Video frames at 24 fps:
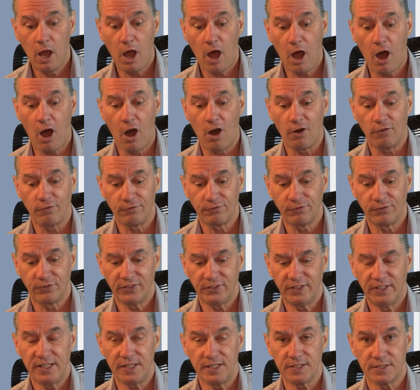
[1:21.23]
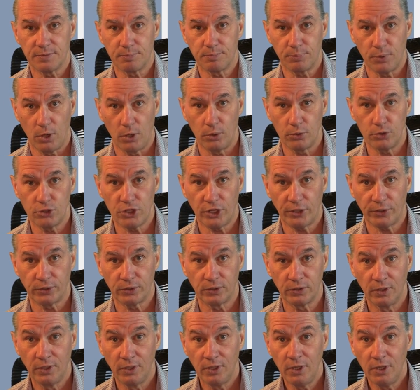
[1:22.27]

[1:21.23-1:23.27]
of this project